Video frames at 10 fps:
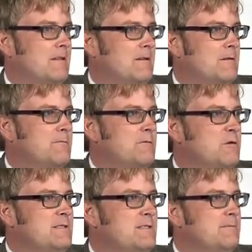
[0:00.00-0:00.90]
They're, of
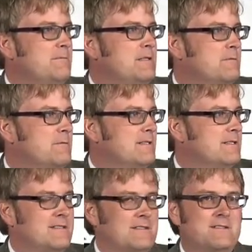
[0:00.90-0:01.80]
course, of
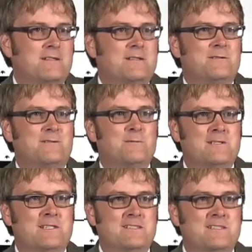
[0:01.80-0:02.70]
interest to
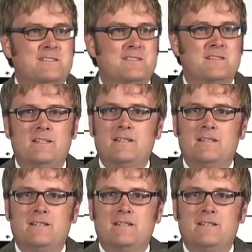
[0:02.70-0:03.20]
historians.